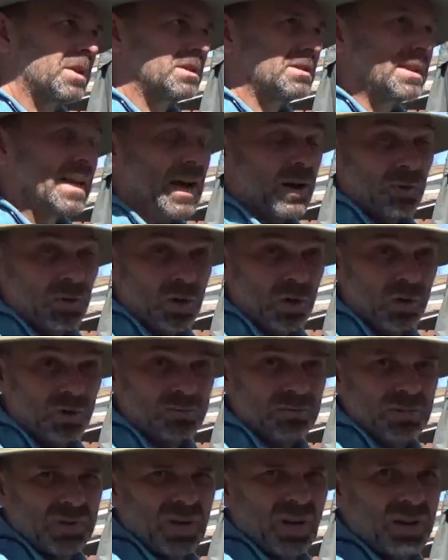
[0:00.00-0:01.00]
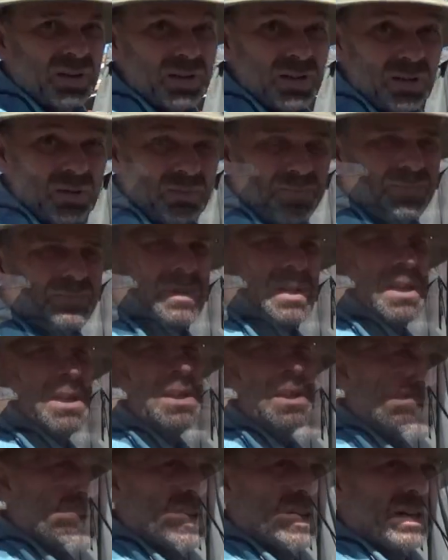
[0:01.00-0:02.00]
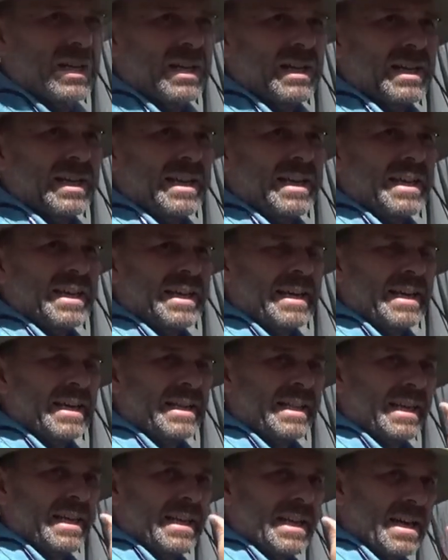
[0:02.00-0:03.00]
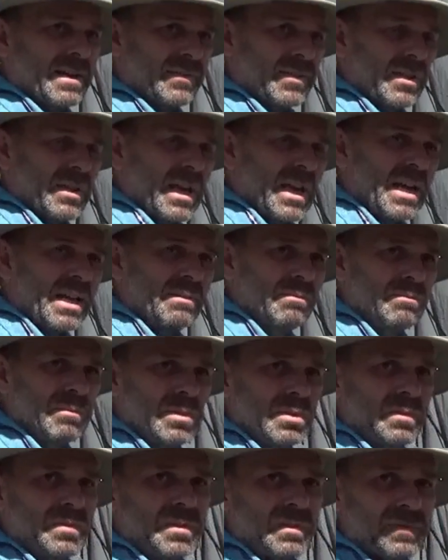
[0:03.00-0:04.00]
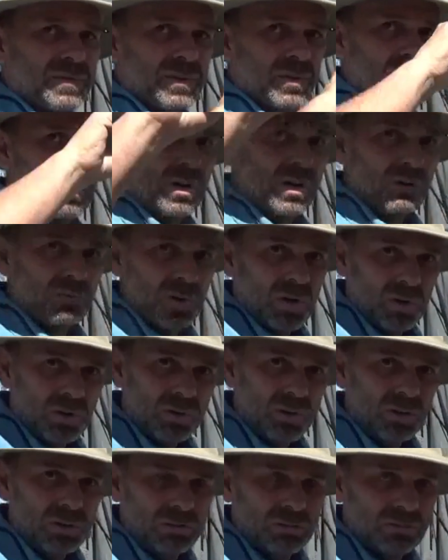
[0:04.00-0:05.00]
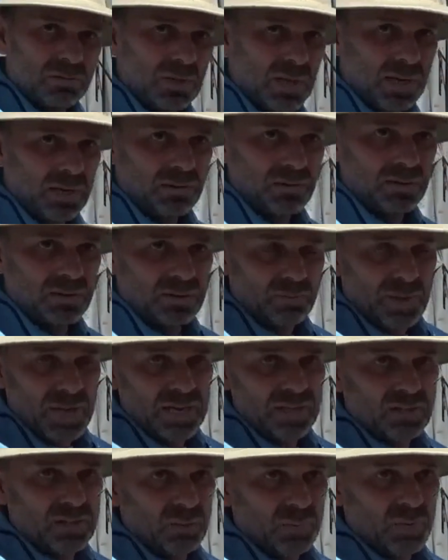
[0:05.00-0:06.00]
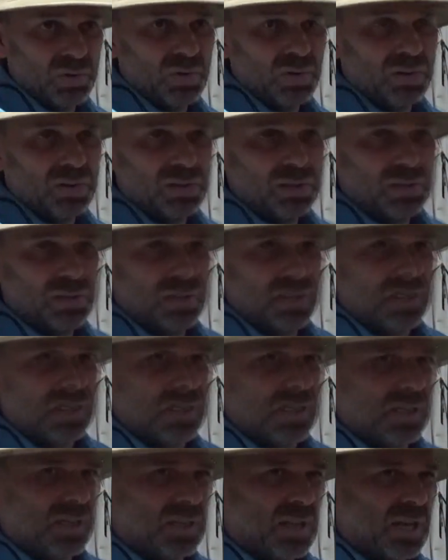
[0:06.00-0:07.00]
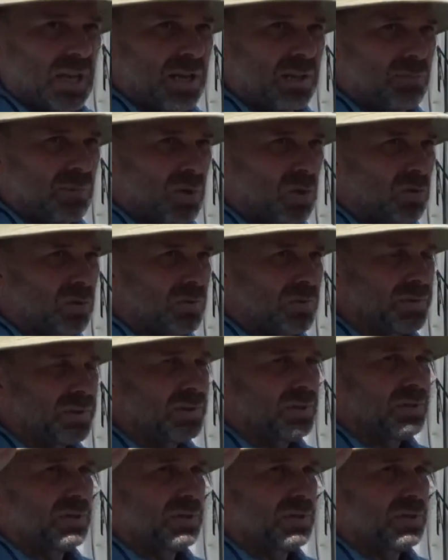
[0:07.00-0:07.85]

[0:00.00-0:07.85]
townhome condo, and then after that moved to Furlong Road out in Sebastopol. I left, and then they moved.